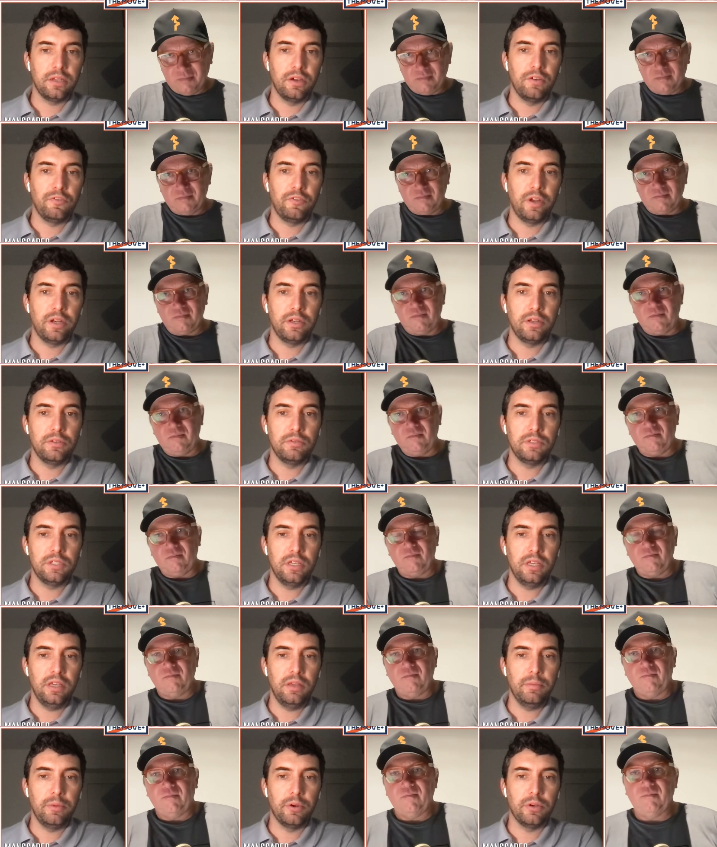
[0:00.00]
Speaker 1: go find a new
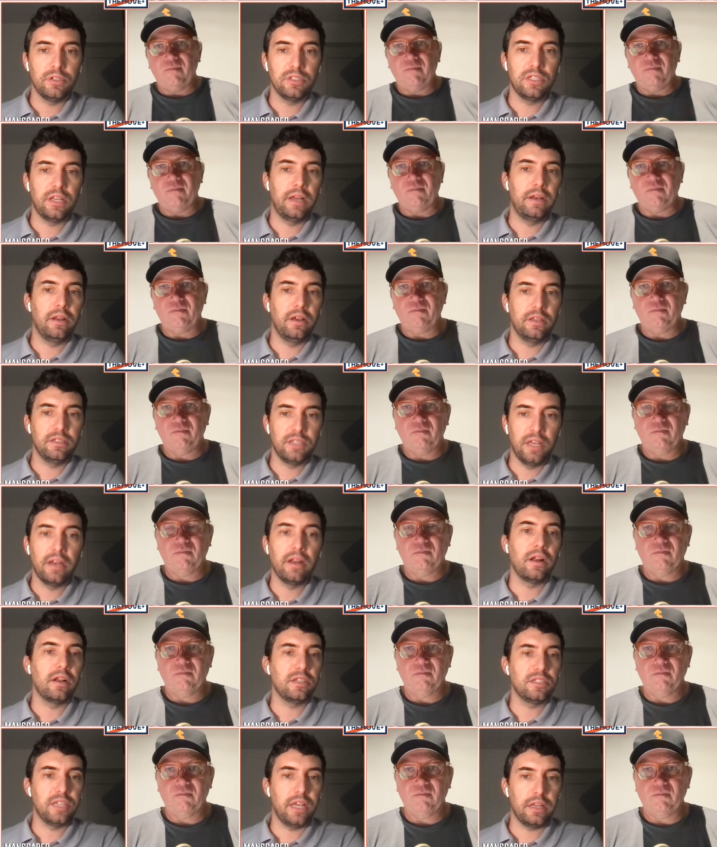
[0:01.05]
team? Or does that not, is that
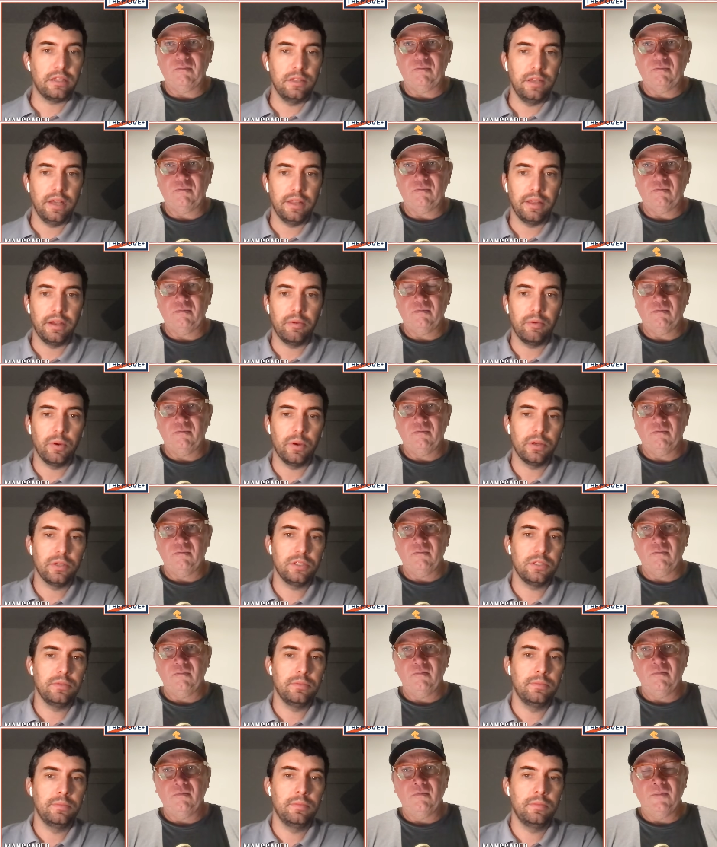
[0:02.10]
not exactly how that
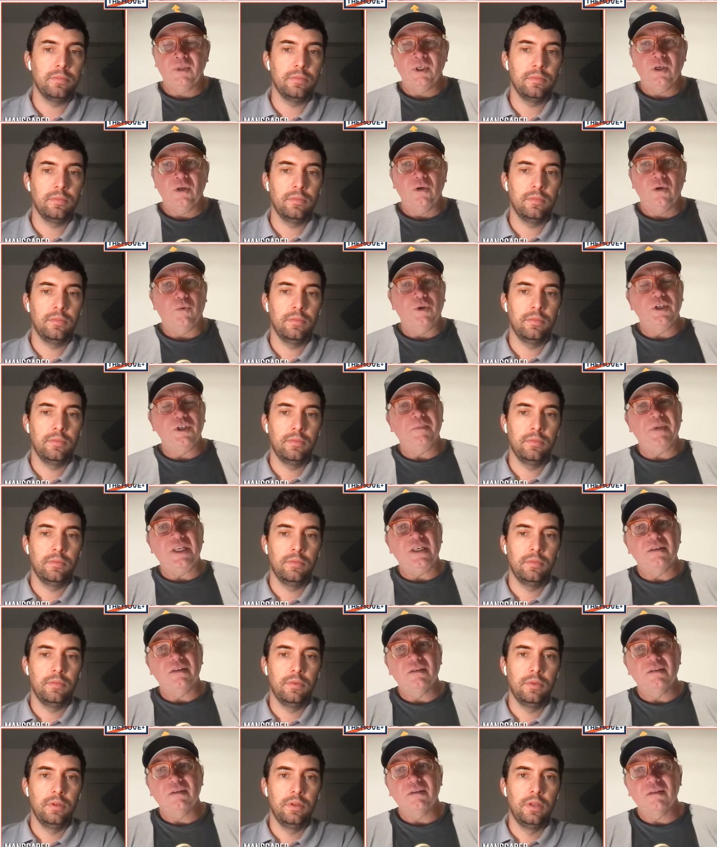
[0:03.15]
works? What do you mean?
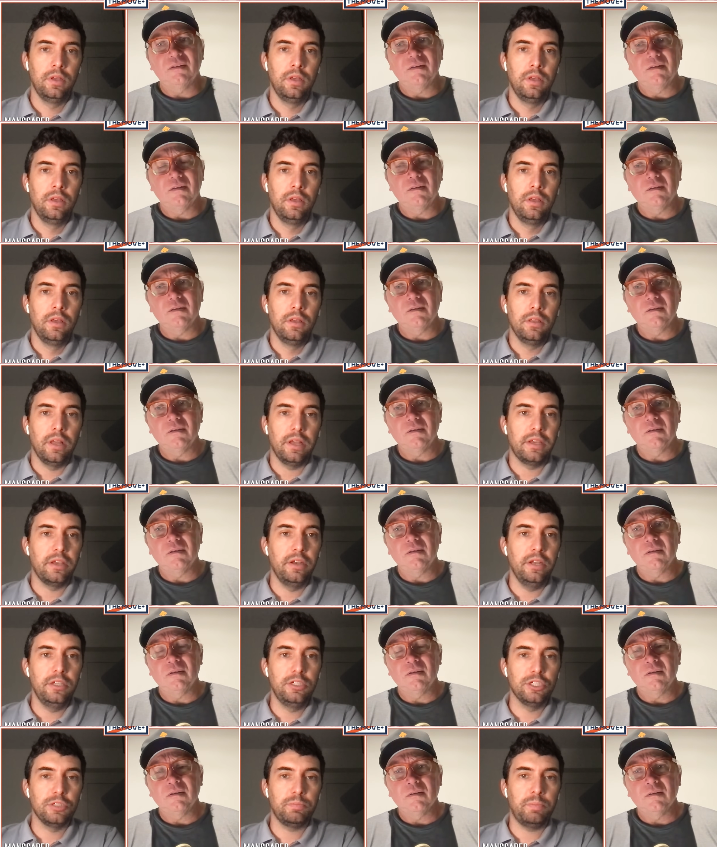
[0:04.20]
Like, could
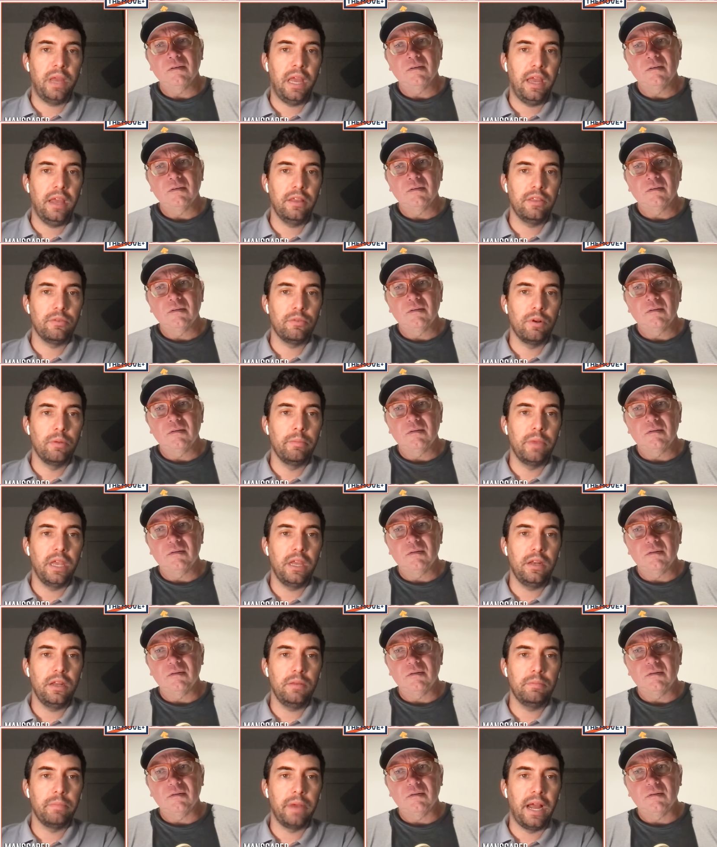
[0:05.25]
he just pay the
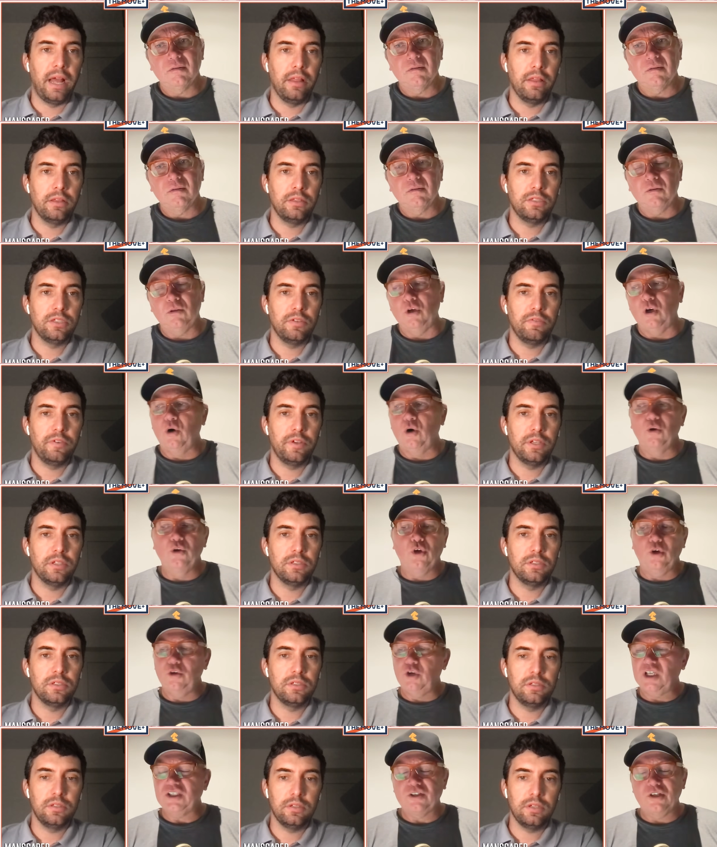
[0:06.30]
remaining balance? No, no,
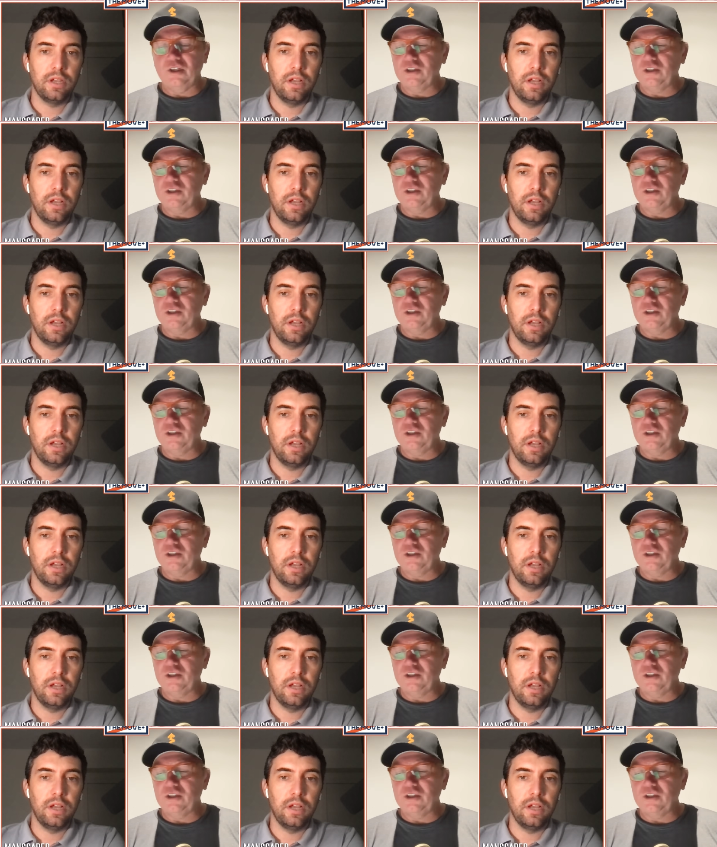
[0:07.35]
that's not